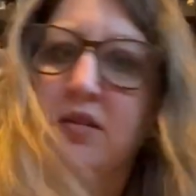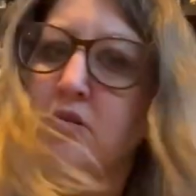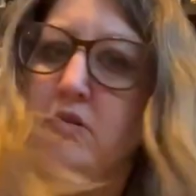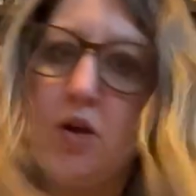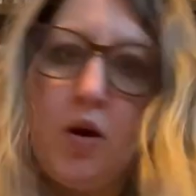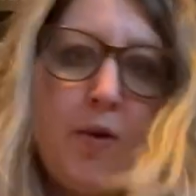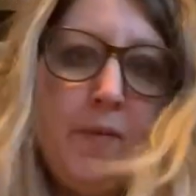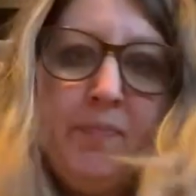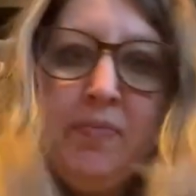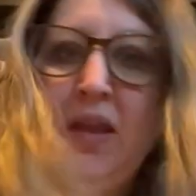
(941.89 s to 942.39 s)

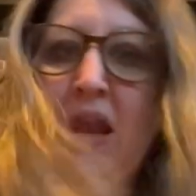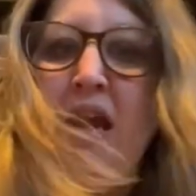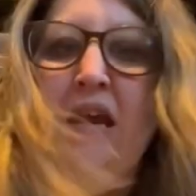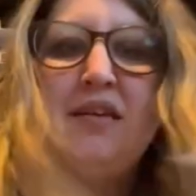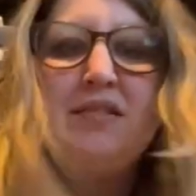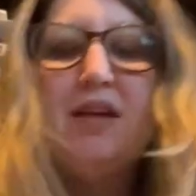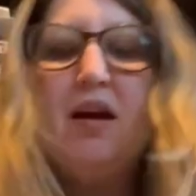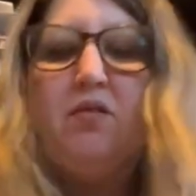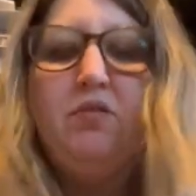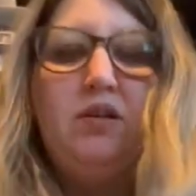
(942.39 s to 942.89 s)
So
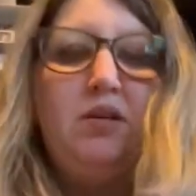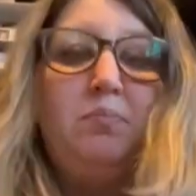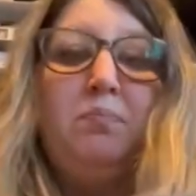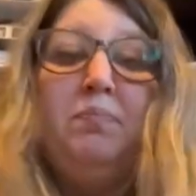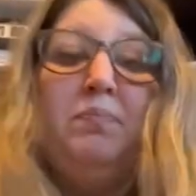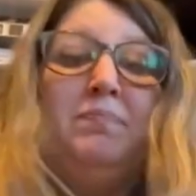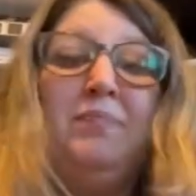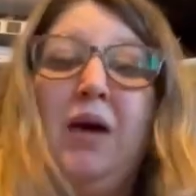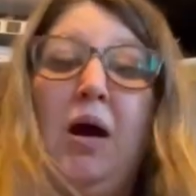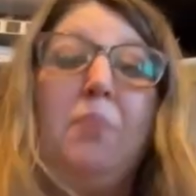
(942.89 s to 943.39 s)
it sounded
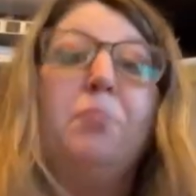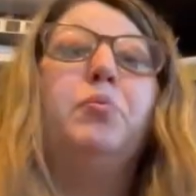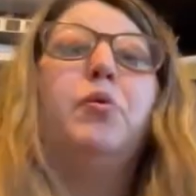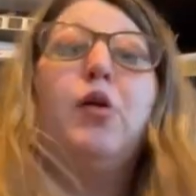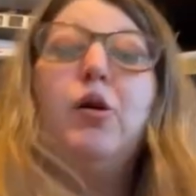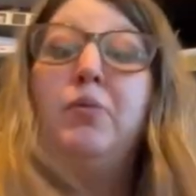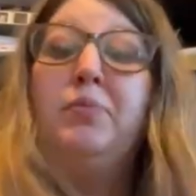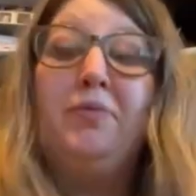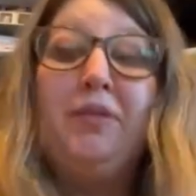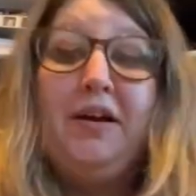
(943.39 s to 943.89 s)

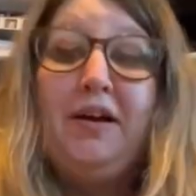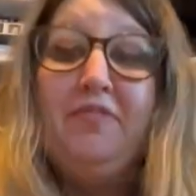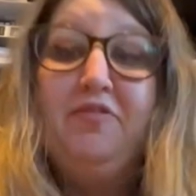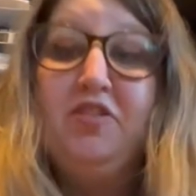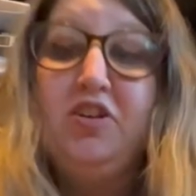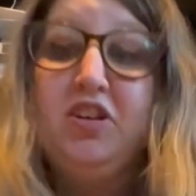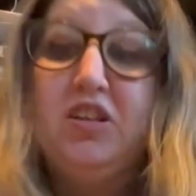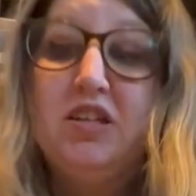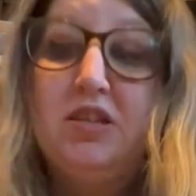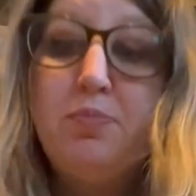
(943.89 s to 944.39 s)
appropriate
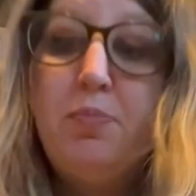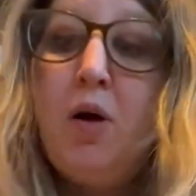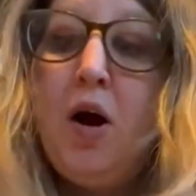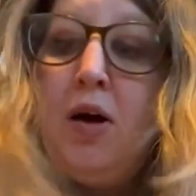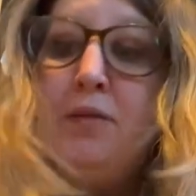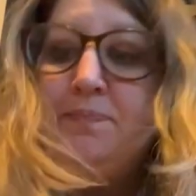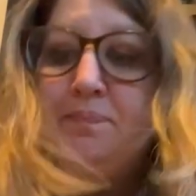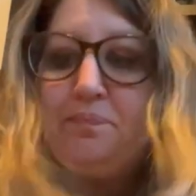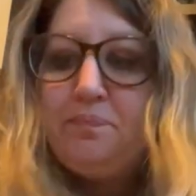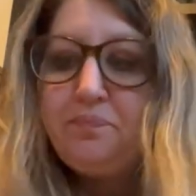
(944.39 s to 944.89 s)
for this
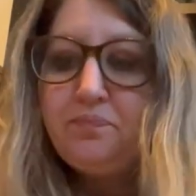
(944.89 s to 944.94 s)
prompt.